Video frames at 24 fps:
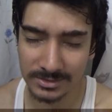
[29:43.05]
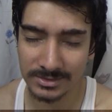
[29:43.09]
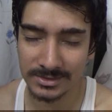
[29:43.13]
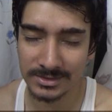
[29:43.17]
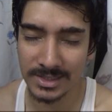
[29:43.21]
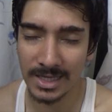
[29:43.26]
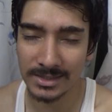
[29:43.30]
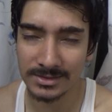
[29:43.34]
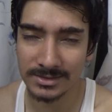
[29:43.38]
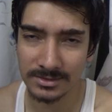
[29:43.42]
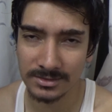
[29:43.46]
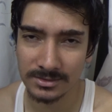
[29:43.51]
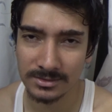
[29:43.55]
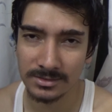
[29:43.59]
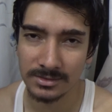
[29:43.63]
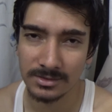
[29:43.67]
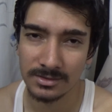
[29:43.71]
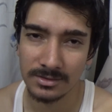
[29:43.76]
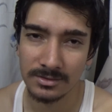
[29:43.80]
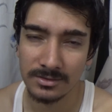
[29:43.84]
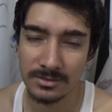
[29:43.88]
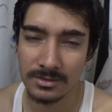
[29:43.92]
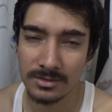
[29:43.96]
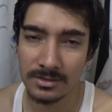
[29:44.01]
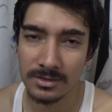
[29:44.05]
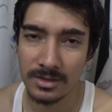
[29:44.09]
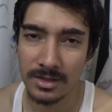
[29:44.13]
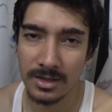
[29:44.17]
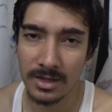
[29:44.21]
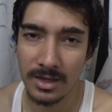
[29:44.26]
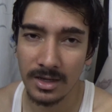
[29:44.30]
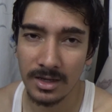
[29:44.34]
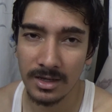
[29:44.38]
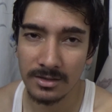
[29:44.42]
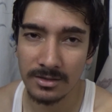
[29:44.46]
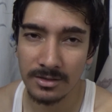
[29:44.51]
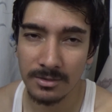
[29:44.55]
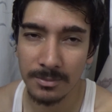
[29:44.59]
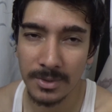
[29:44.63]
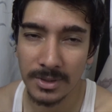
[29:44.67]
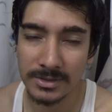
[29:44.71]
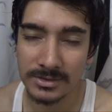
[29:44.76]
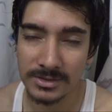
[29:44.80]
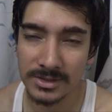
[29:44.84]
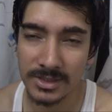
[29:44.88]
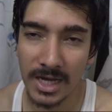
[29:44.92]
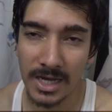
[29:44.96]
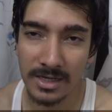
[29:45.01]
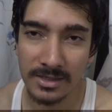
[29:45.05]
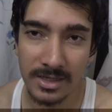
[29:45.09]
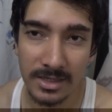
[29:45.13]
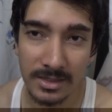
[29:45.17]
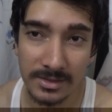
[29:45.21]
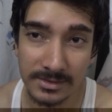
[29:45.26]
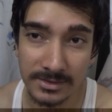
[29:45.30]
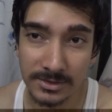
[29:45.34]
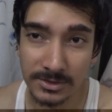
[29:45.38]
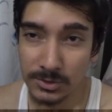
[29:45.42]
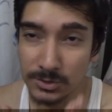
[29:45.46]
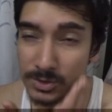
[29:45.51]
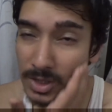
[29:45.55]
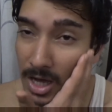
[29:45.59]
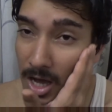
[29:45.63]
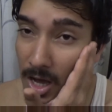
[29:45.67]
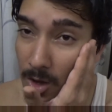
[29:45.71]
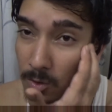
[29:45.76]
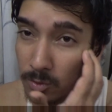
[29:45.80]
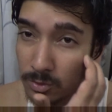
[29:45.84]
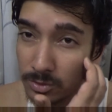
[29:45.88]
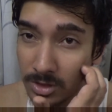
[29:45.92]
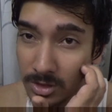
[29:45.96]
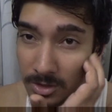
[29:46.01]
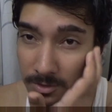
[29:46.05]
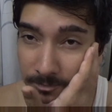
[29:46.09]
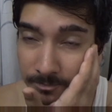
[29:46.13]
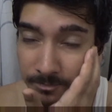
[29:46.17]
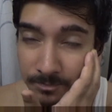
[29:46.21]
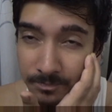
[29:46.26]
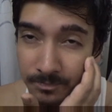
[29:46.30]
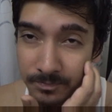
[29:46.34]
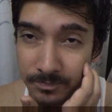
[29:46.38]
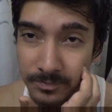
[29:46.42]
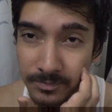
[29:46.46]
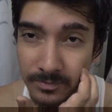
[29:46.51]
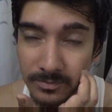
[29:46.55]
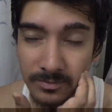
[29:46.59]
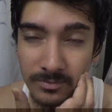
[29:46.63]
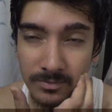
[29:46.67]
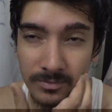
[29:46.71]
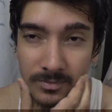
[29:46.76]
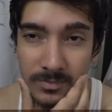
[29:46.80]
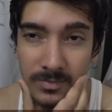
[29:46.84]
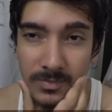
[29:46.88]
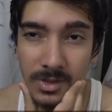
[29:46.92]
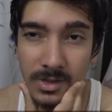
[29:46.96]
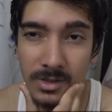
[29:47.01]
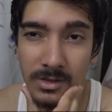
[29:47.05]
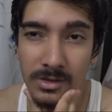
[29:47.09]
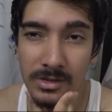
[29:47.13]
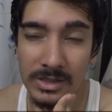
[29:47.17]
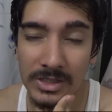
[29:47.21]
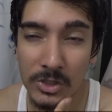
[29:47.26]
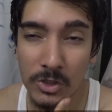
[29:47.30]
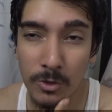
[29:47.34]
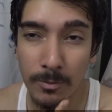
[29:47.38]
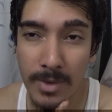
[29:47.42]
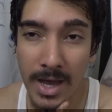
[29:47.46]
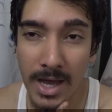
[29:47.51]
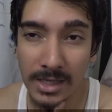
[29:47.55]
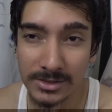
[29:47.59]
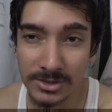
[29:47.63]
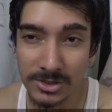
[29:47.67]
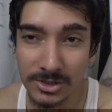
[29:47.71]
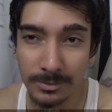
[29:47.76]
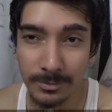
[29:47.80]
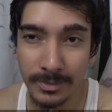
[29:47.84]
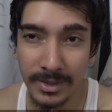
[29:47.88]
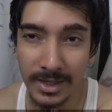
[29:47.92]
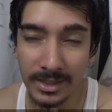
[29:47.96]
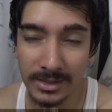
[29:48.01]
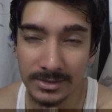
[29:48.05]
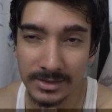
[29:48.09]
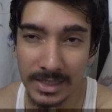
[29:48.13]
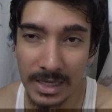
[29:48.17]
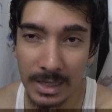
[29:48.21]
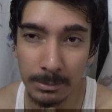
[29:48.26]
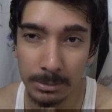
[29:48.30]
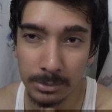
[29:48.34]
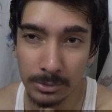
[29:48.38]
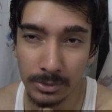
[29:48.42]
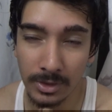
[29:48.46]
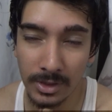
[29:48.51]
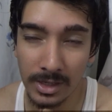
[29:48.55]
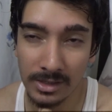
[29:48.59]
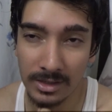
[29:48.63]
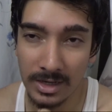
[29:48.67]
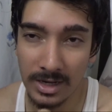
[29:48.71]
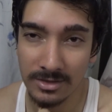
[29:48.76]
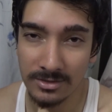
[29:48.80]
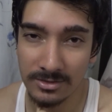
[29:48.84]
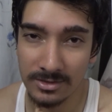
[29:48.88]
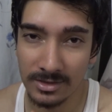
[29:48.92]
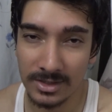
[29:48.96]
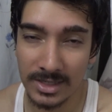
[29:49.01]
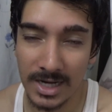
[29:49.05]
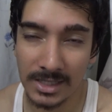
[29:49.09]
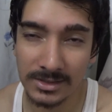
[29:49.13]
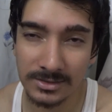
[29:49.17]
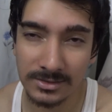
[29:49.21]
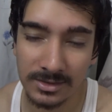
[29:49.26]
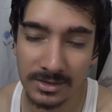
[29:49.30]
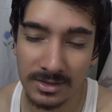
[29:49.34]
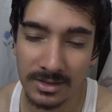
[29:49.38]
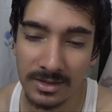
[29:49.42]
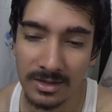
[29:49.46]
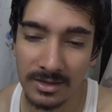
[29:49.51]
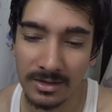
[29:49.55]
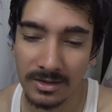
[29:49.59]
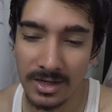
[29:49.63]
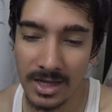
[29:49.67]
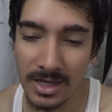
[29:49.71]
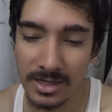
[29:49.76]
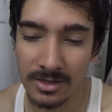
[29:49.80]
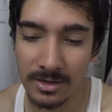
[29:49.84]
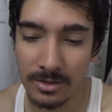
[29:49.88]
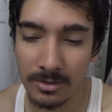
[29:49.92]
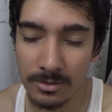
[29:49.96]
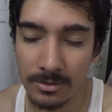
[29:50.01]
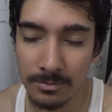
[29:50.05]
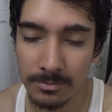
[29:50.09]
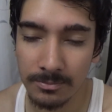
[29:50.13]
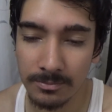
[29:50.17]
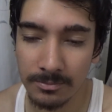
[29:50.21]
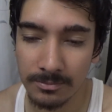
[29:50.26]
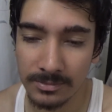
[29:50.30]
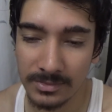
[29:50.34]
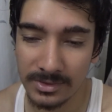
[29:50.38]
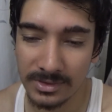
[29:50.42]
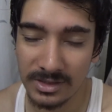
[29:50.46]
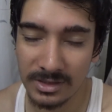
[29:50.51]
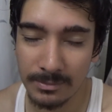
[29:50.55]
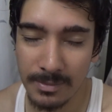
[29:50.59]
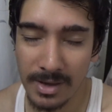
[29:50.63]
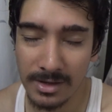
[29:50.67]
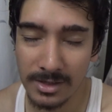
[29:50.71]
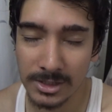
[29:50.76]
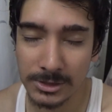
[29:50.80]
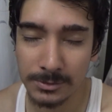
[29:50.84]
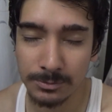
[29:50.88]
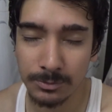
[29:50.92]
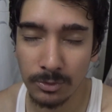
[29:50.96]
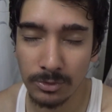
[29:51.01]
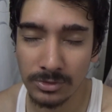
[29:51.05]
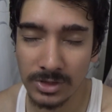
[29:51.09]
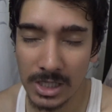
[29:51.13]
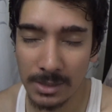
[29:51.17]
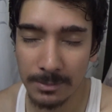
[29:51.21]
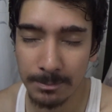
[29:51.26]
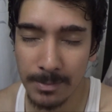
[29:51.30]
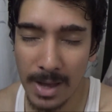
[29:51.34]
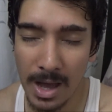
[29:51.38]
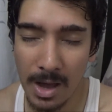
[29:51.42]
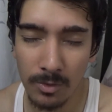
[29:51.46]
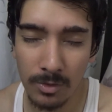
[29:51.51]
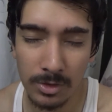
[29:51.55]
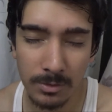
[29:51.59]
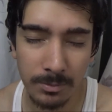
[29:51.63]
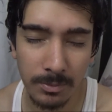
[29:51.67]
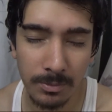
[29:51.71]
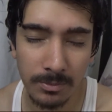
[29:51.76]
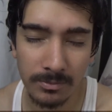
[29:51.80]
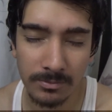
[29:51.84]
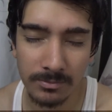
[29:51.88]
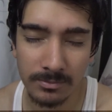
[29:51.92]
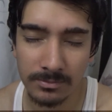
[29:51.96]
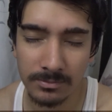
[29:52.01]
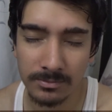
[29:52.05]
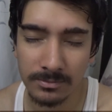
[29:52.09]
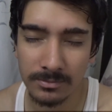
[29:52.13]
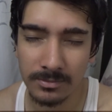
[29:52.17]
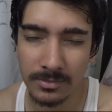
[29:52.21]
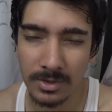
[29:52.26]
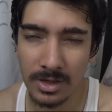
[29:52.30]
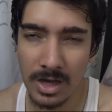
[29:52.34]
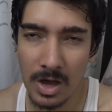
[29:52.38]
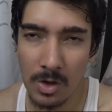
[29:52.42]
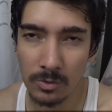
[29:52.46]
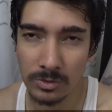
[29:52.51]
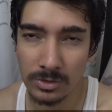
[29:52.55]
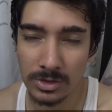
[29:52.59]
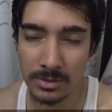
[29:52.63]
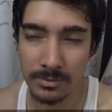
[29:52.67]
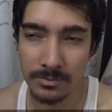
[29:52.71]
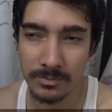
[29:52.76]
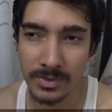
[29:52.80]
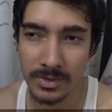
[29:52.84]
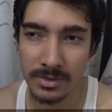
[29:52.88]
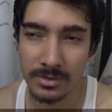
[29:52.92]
Sachs. And the basic idea is how the neo-Marxism has helped to analyze the class, like there are various points like power, how the